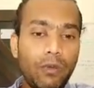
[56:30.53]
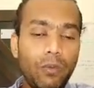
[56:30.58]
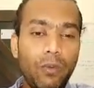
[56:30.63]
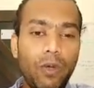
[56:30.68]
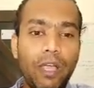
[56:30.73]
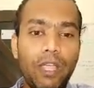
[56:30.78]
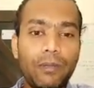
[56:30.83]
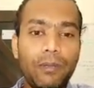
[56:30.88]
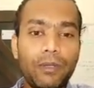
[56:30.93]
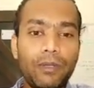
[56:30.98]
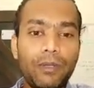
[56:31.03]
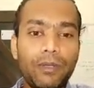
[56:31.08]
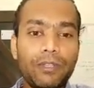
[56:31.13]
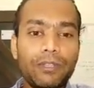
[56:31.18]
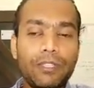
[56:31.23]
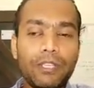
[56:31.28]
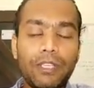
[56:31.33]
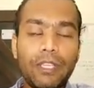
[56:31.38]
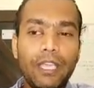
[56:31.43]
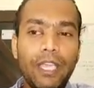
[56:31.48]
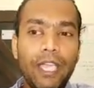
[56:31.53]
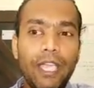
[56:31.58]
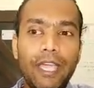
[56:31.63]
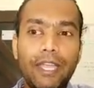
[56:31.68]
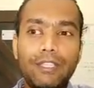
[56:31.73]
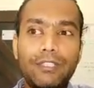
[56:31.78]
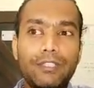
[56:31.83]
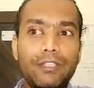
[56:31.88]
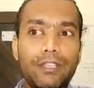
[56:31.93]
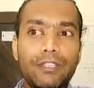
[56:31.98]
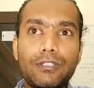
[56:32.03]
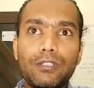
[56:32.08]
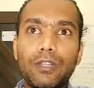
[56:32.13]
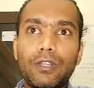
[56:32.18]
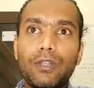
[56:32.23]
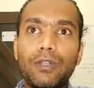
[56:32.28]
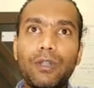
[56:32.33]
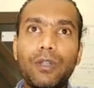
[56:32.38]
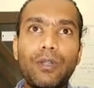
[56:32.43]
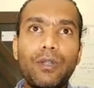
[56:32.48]
Why? Because it's just
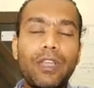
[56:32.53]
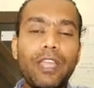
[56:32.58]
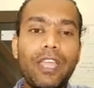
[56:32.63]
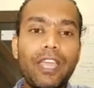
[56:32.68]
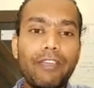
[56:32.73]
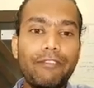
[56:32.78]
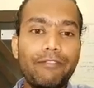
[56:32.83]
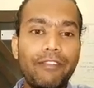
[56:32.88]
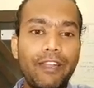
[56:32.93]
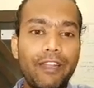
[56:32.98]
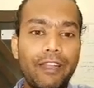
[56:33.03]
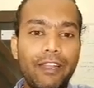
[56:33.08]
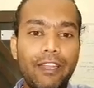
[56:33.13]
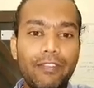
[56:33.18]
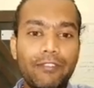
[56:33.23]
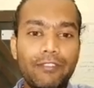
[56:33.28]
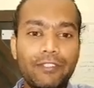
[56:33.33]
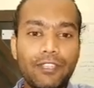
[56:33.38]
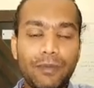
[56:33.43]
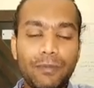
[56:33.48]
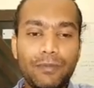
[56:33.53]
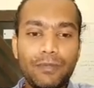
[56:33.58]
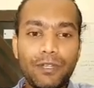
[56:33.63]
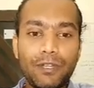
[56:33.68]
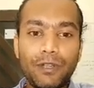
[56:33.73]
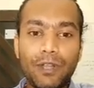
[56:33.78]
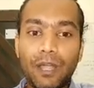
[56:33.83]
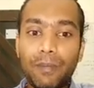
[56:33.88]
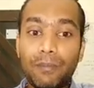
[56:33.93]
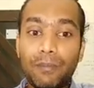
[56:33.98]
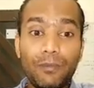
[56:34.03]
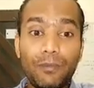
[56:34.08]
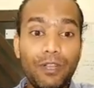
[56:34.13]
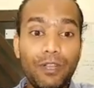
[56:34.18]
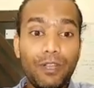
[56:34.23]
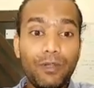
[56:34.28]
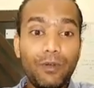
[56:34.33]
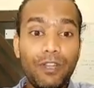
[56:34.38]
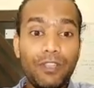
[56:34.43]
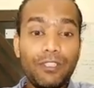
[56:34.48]
not hey, I failed in every subject and I'm
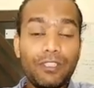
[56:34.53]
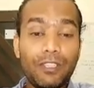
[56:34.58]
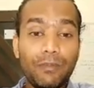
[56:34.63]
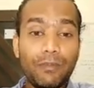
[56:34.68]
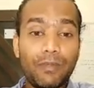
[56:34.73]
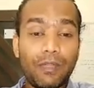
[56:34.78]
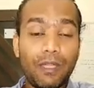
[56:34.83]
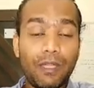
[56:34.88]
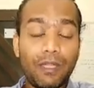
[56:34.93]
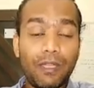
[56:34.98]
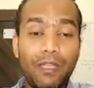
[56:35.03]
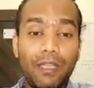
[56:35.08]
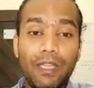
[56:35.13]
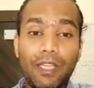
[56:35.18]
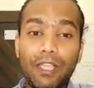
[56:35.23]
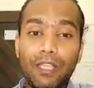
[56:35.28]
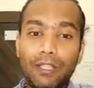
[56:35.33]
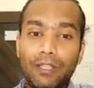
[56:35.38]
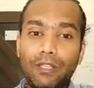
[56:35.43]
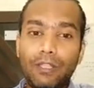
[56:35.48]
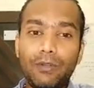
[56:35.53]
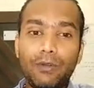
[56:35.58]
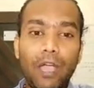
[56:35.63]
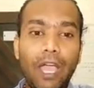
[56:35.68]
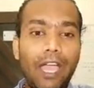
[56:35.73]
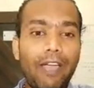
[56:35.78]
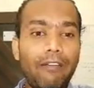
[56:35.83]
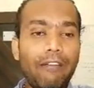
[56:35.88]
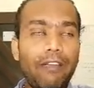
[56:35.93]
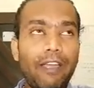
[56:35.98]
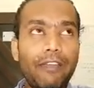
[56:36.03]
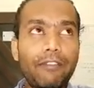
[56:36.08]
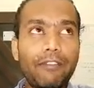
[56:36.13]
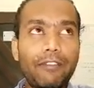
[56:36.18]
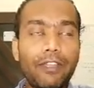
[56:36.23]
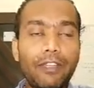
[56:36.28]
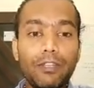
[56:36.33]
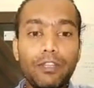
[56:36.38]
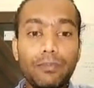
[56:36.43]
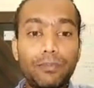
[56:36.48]
really good in something. You have
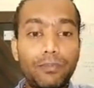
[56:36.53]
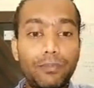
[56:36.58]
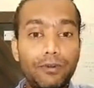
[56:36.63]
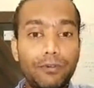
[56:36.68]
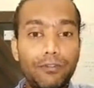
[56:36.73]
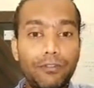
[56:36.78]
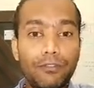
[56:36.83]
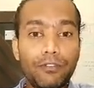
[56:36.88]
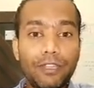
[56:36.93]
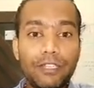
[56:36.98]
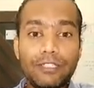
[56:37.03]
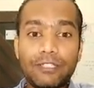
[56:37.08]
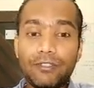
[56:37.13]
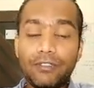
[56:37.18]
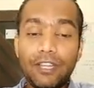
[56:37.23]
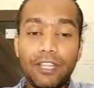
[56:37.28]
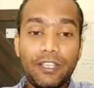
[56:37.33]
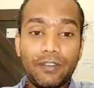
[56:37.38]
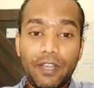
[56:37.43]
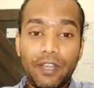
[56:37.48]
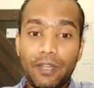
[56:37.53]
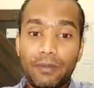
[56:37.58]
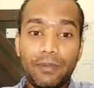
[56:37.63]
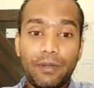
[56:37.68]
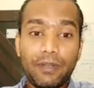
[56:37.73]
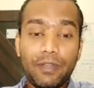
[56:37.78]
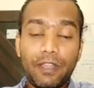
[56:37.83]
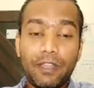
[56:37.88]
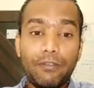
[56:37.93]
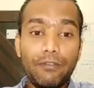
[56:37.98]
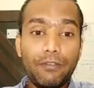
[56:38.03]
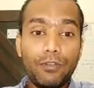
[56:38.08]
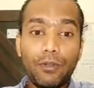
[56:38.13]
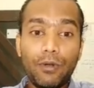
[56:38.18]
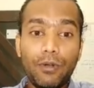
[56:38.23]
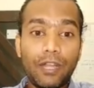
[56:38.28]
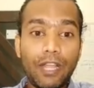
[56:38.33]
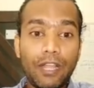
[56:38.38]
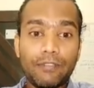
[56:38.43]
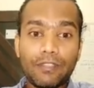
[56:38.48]
everything to prove, it's really great. But if you
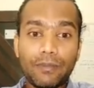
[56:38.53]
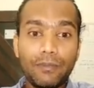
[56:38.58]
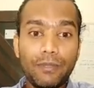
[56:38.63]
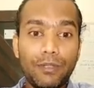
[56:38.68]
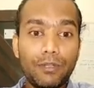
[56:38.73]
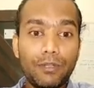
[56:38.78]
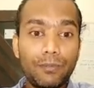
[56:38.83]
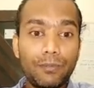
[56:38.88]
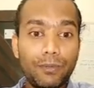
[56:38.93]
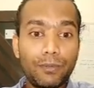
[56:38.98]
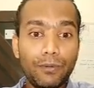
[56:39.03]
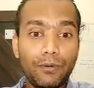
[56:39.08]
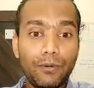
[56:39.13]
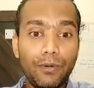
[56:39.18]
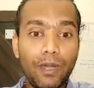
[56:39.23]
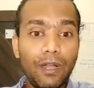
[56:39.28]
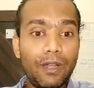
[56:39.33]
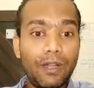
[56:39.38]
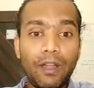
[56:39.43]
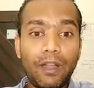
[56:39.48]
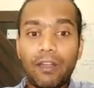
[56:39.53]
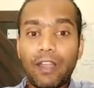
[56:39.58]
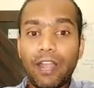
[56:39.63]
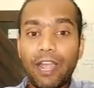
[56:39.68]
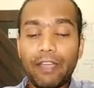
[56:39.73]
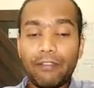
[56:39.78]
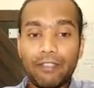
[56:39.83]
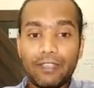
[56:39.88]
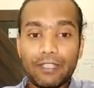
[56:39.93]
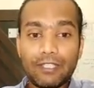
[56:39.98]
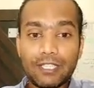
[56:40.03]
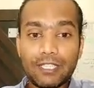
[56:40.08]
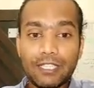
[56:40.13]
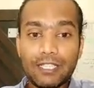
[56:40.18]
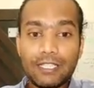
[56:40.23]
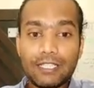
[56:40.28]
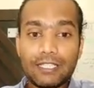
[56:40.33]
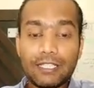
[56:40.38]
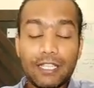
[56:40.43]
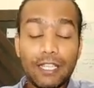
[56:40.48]
don't have something to prove and not having
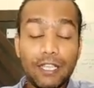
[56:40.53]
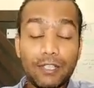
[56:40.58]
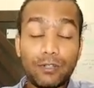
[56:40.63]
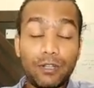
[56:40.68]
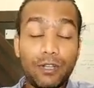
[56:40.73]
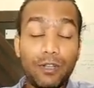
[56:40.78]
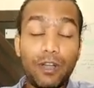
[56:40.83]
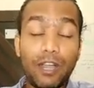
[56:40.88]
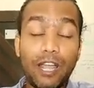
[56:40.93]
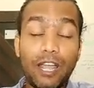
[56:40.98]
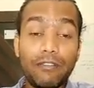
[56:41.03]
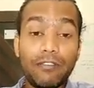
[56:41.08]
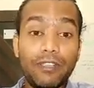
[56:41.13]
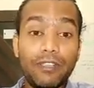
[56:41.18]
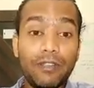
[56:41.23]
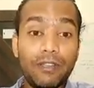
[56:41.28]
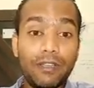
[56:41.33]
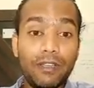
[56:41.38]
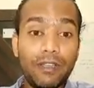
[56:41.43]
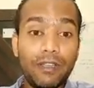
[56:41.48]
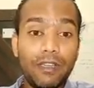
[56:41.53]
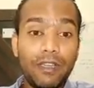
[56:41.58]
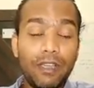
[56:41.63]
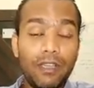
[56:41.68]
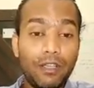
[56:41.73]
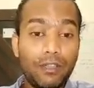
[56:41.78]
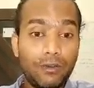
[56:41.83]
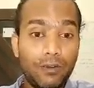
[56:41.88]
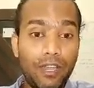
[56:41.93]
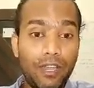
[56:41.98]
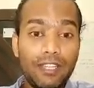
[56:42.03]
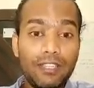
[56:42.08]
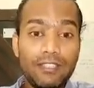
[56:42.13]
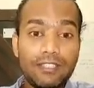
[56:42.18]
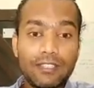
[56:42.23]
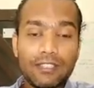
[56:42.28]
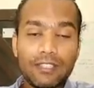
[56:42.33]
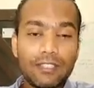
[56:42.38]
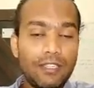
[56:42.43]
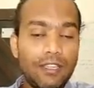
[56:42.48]
skills, so not having
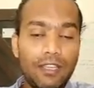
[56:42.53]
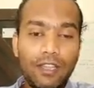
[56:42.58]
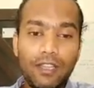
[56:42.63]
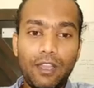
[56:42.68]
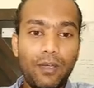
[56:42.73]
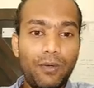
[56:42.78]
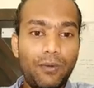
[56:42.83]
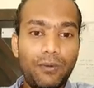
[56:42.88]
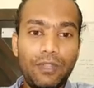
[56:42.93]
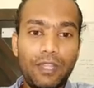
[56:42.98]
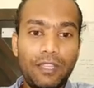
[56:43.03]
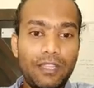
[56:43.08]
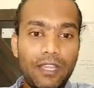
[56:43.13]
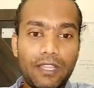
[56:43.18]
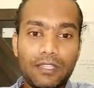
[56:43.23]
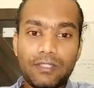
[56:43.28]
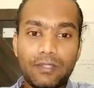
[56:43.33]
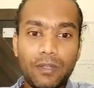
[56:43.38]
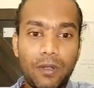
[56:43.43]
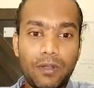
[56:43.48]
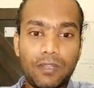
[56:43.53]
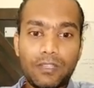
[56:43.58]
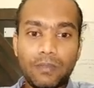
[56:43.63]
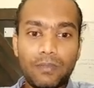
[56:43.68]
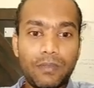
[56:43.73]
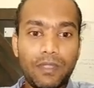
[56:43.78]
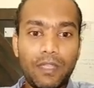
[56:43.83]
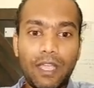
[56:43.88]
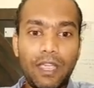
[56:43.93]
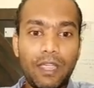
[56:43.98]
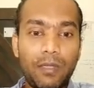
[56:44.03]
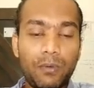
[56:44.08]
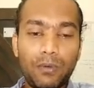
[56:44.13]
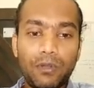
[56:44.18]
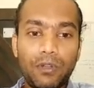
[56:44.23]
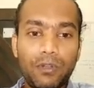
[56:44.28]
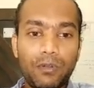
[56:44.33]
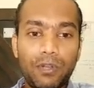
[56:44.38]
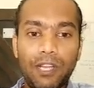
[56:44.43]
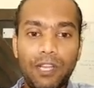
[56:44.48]
grades, no, that's not something I
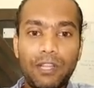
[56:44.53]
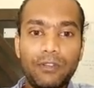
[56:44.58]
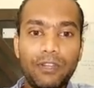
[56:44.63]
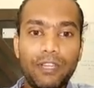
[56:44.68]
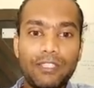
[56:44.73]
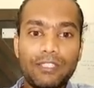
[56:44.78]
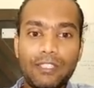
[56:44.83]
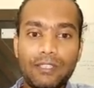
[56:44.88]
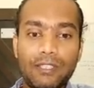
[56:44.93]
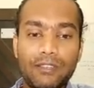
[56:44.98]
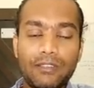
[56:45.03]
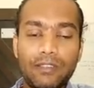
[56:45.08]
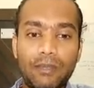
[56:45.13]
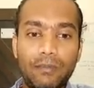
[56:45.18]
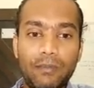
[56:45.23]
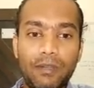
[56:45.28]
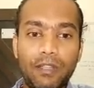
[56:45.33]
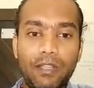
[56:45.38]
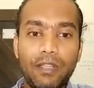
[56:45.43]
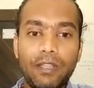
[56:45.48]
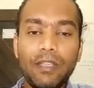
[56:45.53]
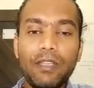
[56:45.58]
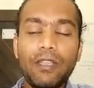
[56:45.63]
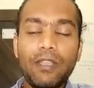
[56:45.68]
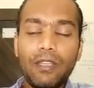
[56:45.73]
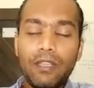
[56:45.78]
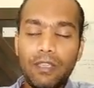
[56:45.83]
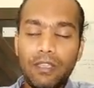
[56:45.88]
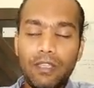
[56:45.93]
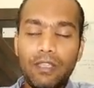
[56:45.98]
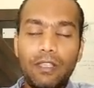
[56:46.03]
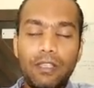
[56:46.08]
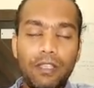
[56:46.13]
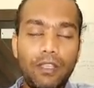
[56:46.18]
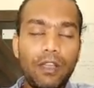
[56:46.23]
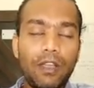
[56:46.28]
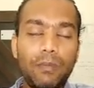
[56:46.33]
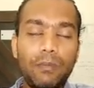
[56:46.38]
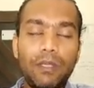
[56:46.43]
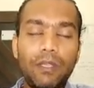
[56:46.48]
would really suggest somebody.
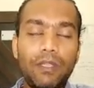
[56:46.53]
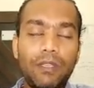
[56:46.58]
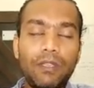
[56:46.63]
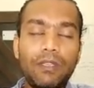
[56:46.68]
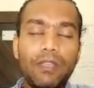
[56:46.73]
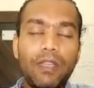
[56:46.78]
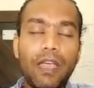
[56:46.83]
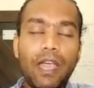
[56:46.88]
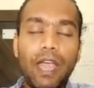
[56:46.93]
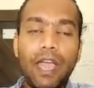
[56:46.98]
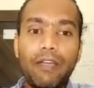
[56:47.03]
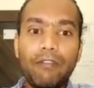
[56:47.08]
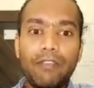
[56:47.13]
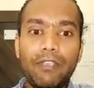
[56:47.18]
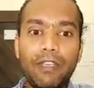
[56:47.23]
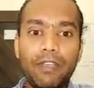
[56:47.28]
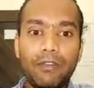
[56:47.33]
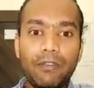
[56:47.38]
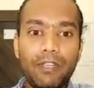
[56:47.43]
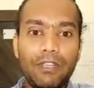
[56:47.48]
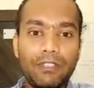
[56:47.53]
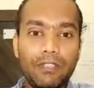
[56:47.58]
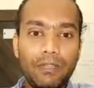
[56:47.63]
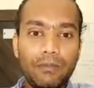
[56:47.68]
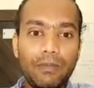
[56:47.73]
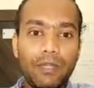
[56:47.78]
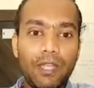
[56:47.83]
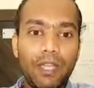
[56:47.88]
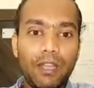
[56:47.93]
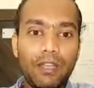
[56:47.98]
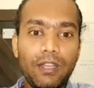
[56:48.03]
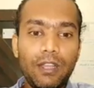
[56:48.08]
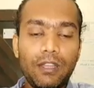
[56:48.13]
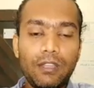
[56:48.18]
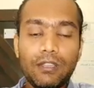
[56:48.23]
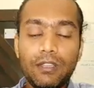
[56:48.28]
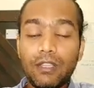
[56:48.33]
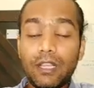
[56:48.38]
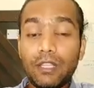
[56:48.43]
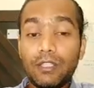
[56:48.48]
You got to be having a reasoning behind
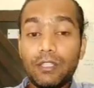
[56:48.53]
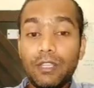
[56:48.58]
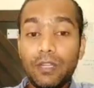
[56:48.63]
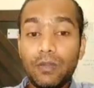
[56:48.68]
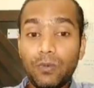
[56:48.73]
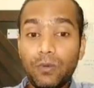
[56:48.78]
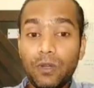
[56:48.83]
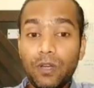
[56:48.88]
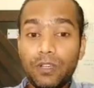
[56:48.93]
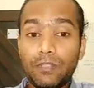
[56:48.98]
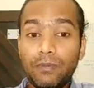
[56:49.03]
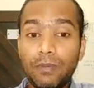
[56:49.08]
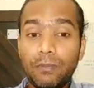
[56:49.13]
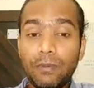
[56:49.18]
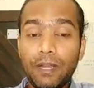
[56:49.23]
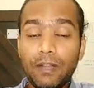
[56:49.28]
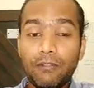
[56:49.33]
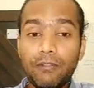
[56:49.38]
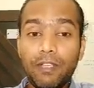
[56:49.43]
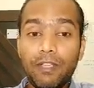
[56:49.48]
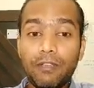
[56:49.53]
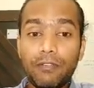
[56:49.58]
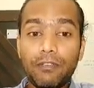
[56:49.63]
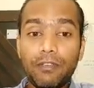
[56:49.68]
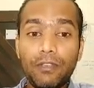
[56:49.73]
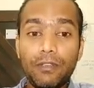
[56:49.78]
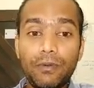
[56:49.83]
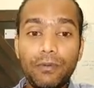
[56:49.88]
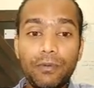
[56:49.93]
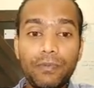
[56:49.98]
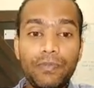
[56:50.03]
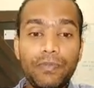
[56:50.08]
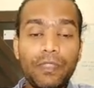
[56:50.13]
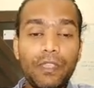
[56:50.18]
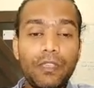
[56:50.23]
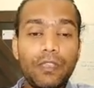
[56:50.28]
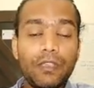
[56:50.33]
it, that it works the better way for you.